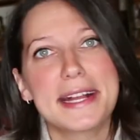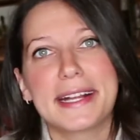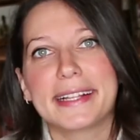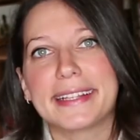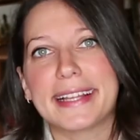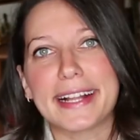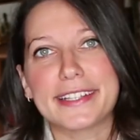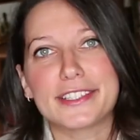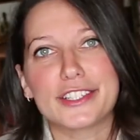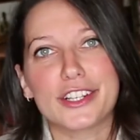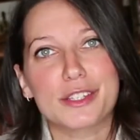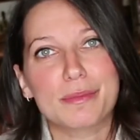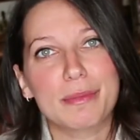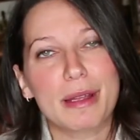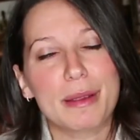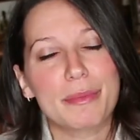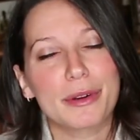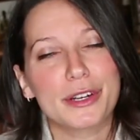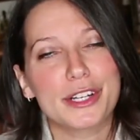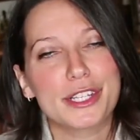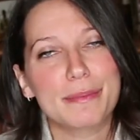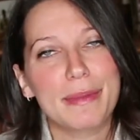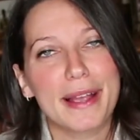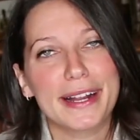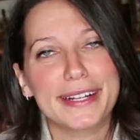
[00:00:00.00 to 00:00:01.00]
that's just my
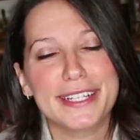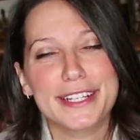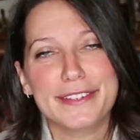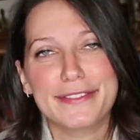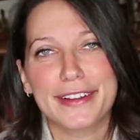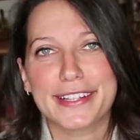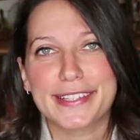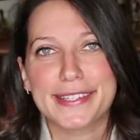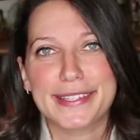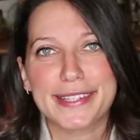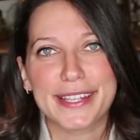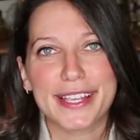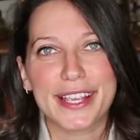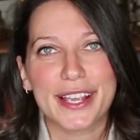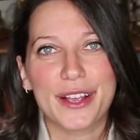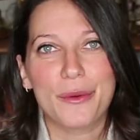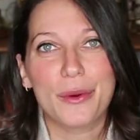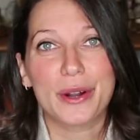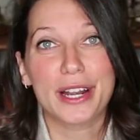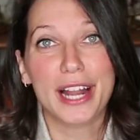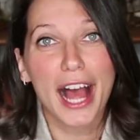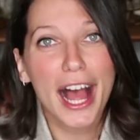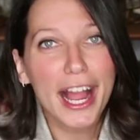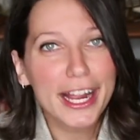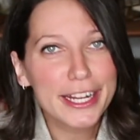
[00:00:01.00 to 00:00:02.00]
perspective on seeing
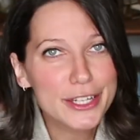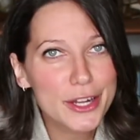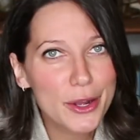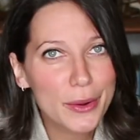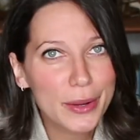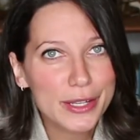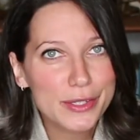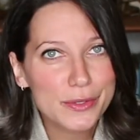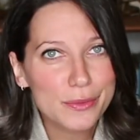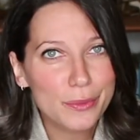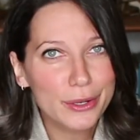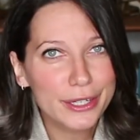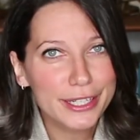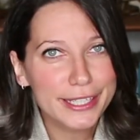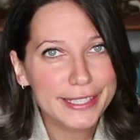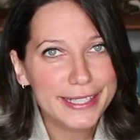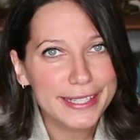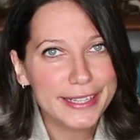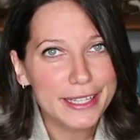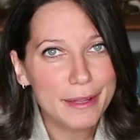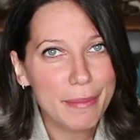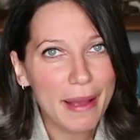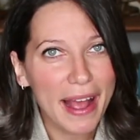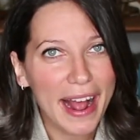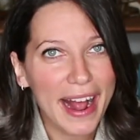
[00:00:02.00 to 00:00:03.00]
what I know has worked
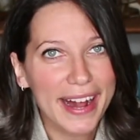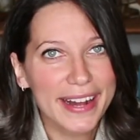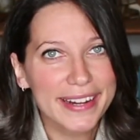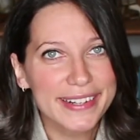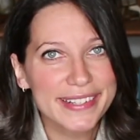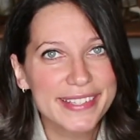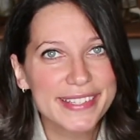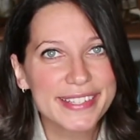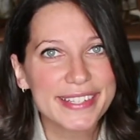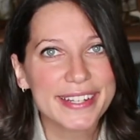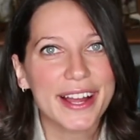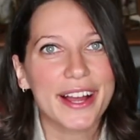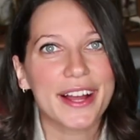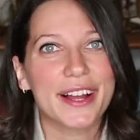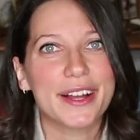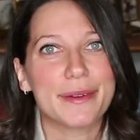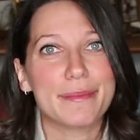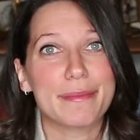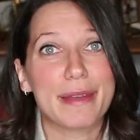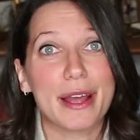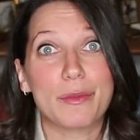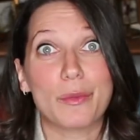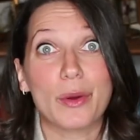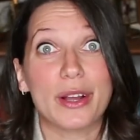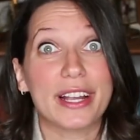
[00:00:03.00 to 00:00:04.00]
in the past
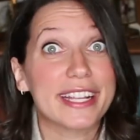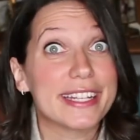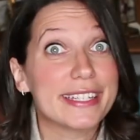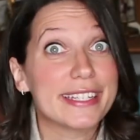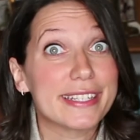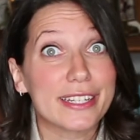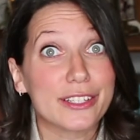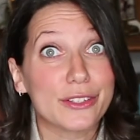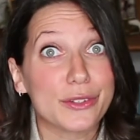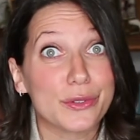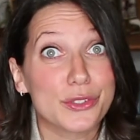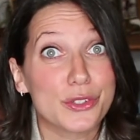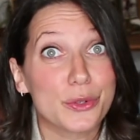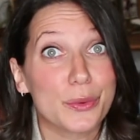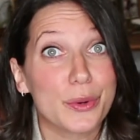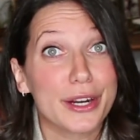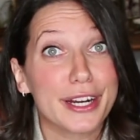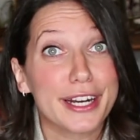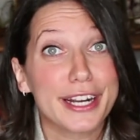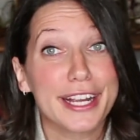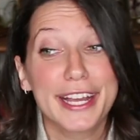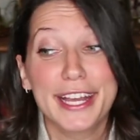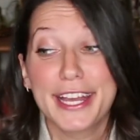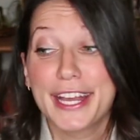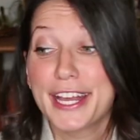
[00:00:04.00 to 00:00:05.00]
and what continues to
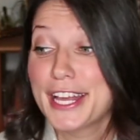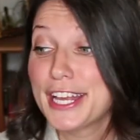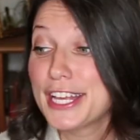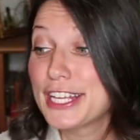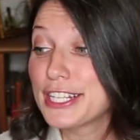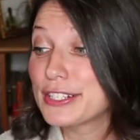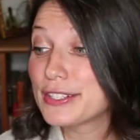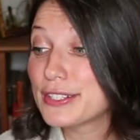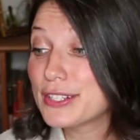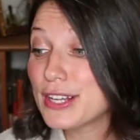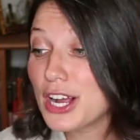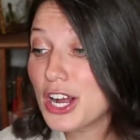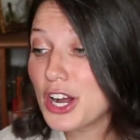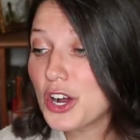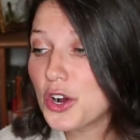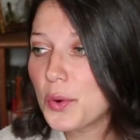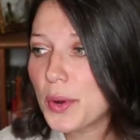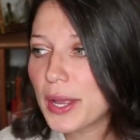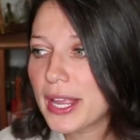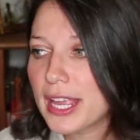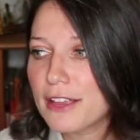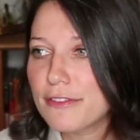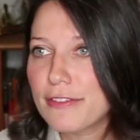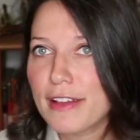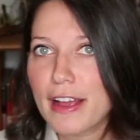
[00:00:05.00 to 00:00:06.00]
work. So
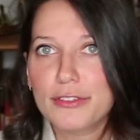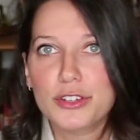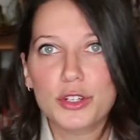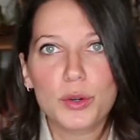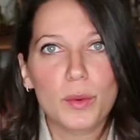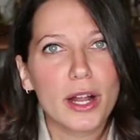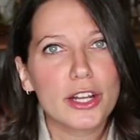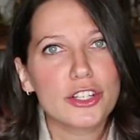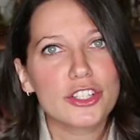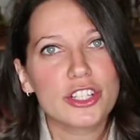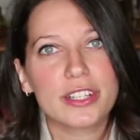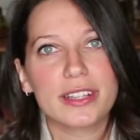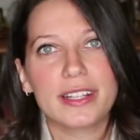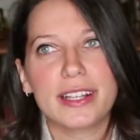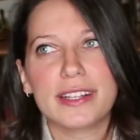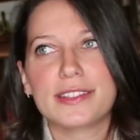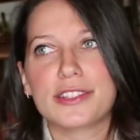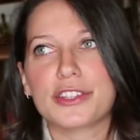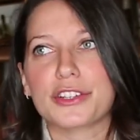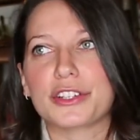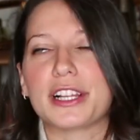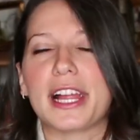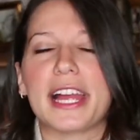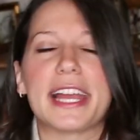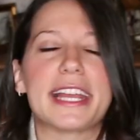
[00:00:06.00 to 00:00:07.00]
if after watching this,
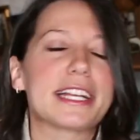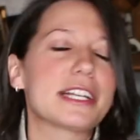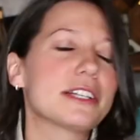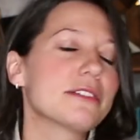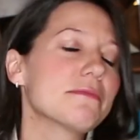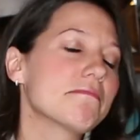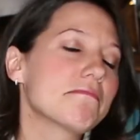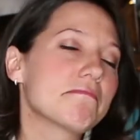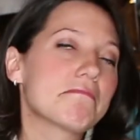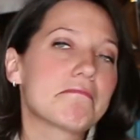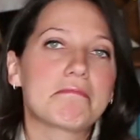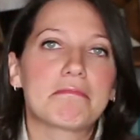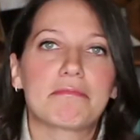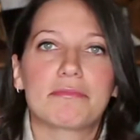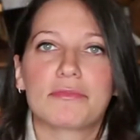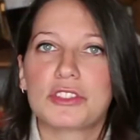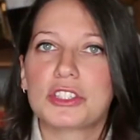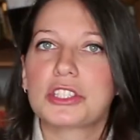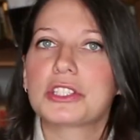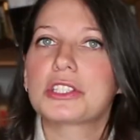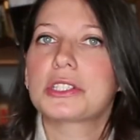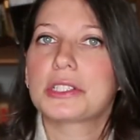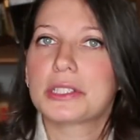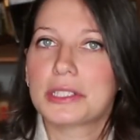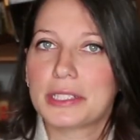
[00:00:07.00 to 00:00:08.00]
you're like,
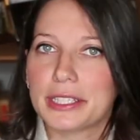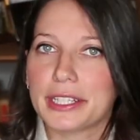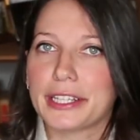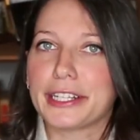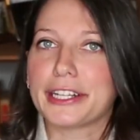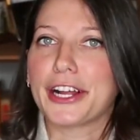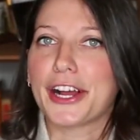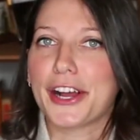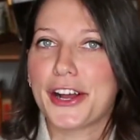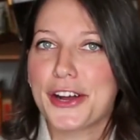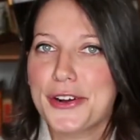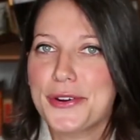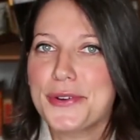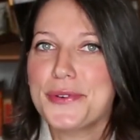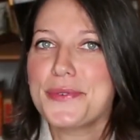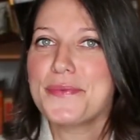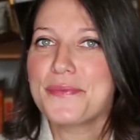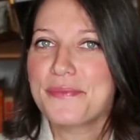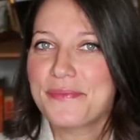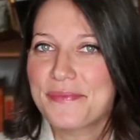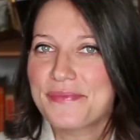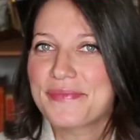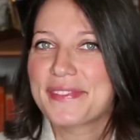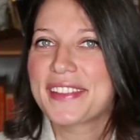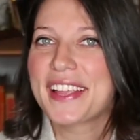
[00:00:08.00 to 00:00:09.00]
you know,
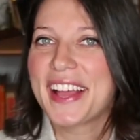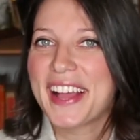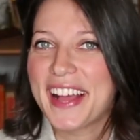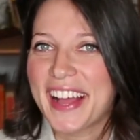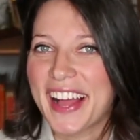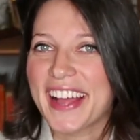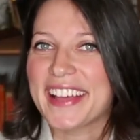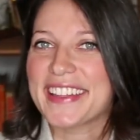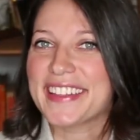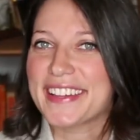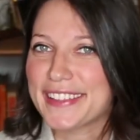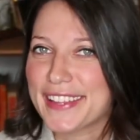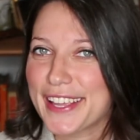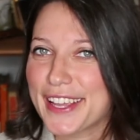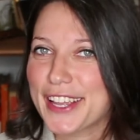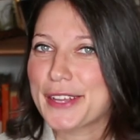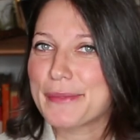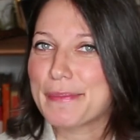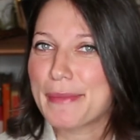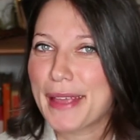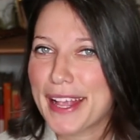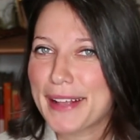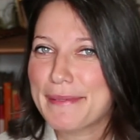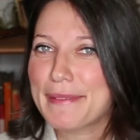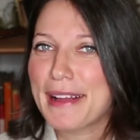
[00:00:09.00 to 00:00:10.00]
I think they could
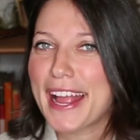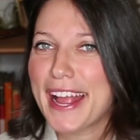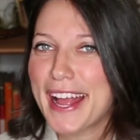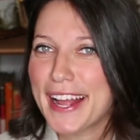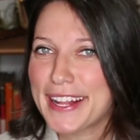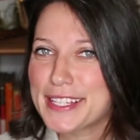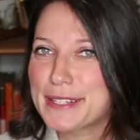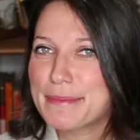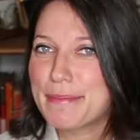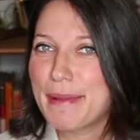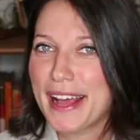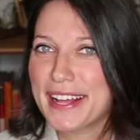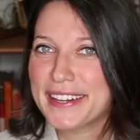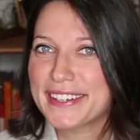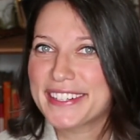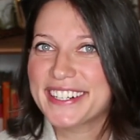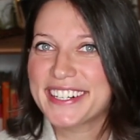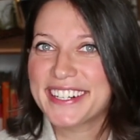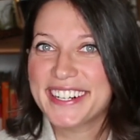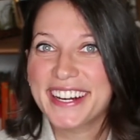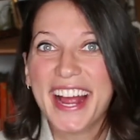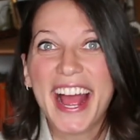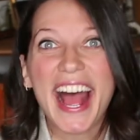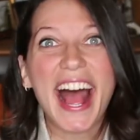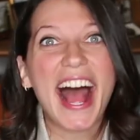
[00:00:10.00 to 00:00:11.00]
make my ads
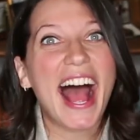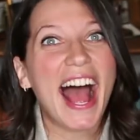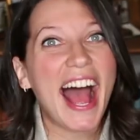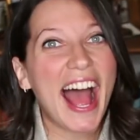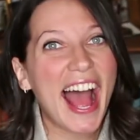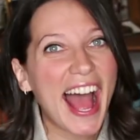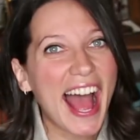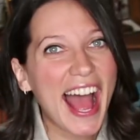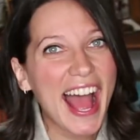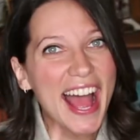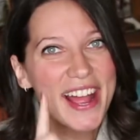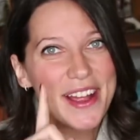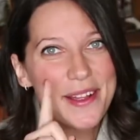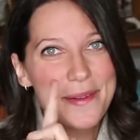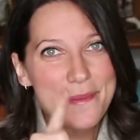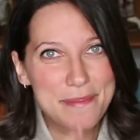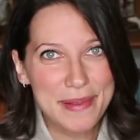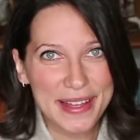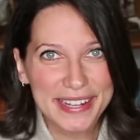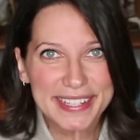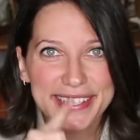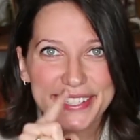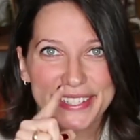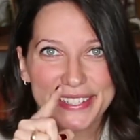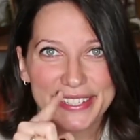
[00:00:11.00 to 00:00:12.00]
better, I
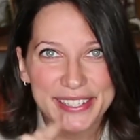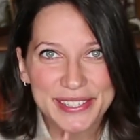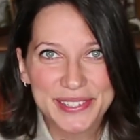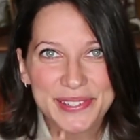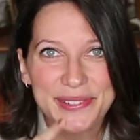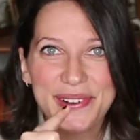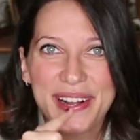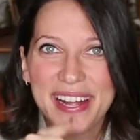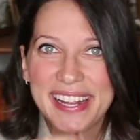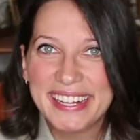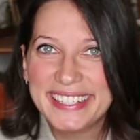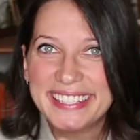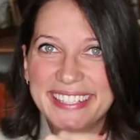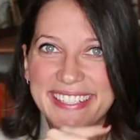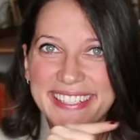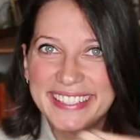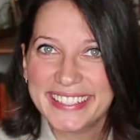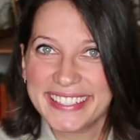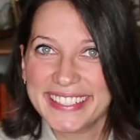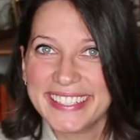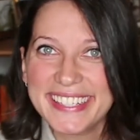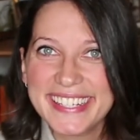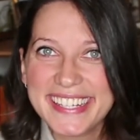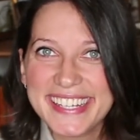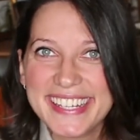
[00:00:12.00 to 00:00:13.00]
bet you I
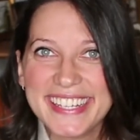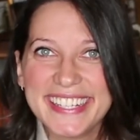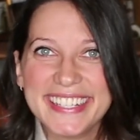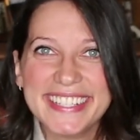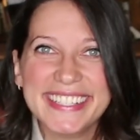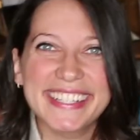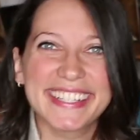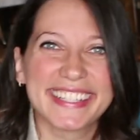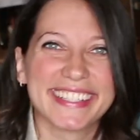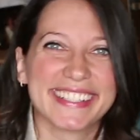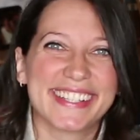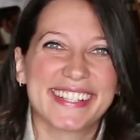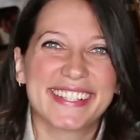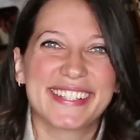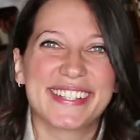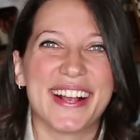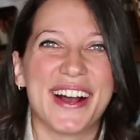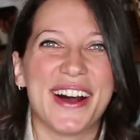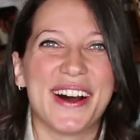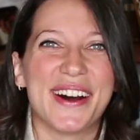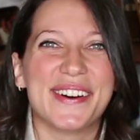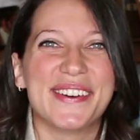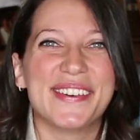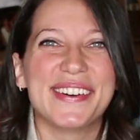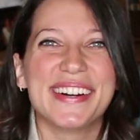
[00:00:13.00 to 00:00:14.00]
could.
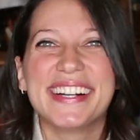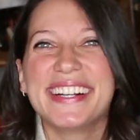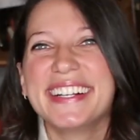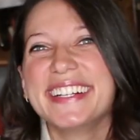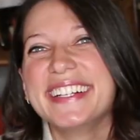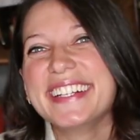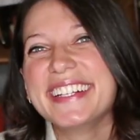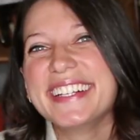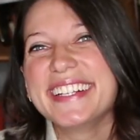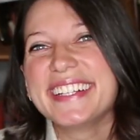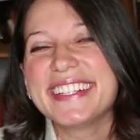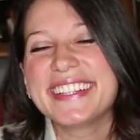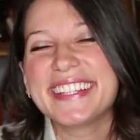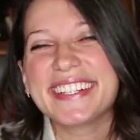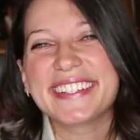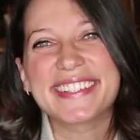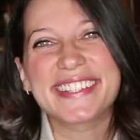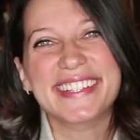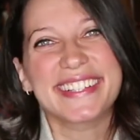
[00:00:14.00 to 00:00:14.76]
So there's